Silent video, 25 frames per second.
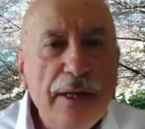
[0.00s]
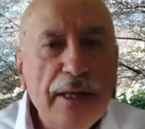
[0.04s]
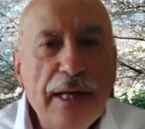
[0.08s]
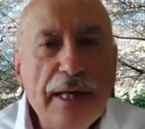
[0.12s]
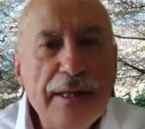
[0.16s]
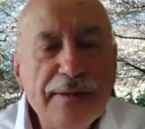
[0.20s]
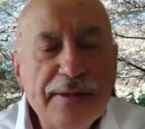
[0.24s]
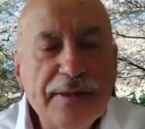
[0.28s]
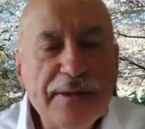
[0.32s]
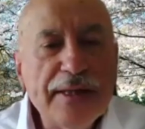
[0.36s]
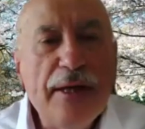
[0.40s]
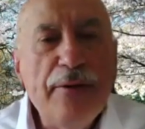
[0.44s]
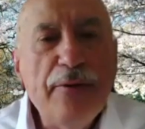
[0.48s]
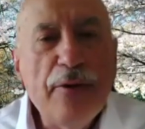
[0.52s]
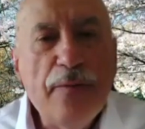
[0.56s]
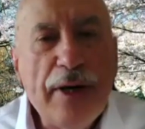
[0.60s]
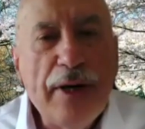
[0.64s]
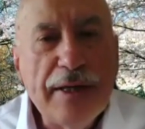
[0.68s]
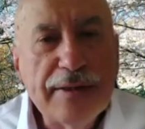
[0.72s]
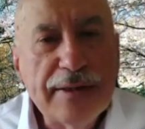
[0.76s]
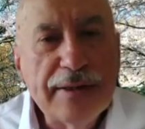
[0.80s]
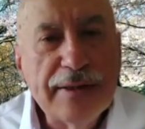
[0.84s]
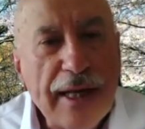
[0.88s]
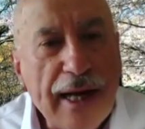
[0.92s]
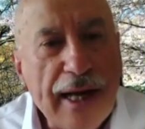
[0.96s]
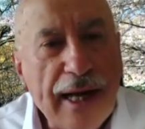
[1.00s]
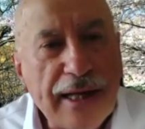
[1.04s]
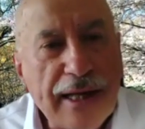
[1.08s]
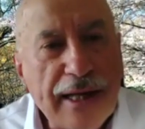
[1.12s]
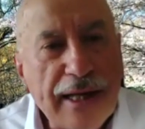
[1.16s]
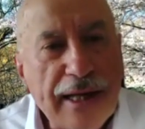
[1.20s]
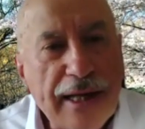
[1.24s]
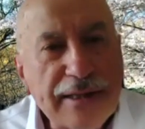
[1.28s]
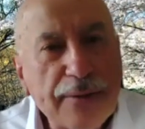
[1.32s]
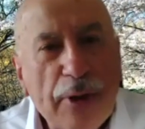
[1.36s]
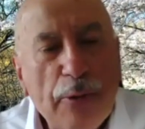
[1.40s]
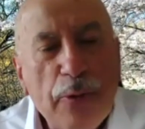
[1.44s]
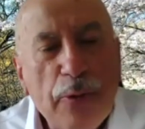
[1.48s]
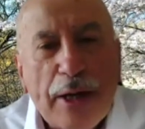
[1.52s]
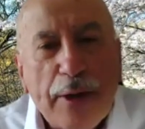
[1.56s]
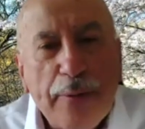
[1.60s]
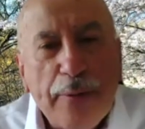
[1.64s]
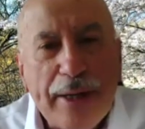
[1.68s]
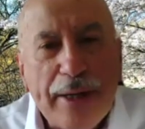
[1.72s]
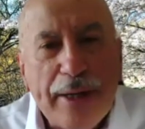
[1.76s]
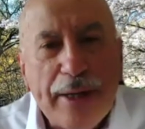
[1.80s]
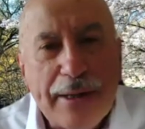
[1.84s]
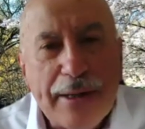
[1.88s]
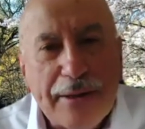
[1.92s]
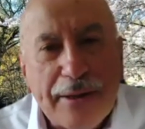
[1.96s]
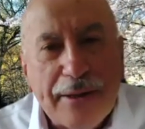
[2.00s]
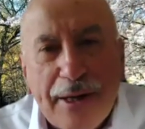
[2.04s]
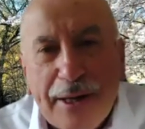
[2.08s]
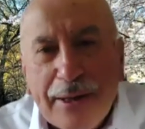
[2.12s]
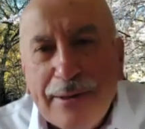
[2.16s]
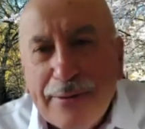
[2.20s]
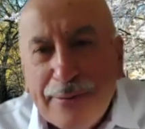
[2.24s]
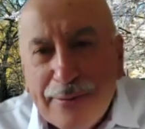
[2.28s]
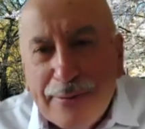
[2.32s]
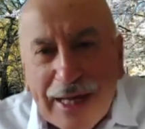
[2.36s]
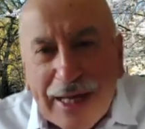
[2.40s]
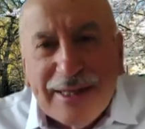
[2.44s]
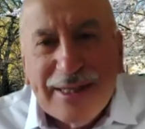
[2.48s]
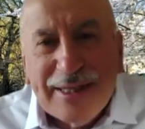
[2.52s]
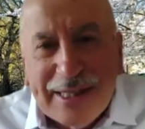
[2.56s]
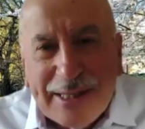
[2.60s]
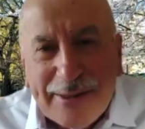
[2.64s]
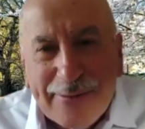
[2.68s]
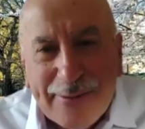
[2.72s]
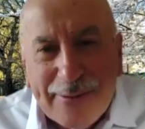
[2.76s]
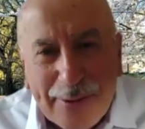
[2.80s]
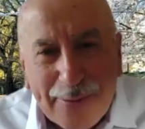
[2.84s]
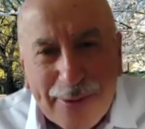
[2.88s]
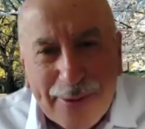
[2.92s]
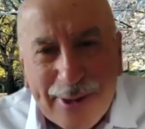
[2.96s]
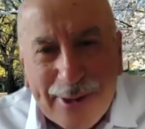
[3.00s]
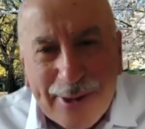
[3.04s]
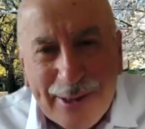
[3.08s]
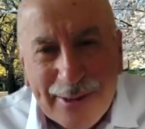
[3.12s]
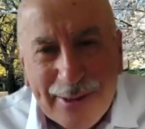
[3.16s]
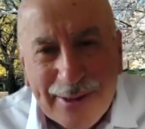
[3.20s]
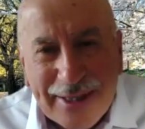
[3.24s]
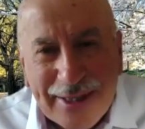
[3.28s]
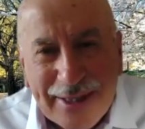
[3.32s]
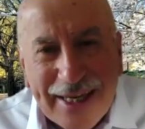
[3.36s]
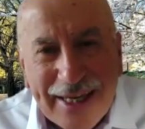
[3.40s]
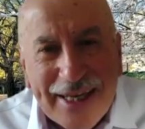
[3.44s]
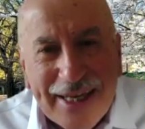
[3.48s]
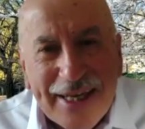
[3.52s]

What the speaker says: And some of us asked, well, what about the rest of the world?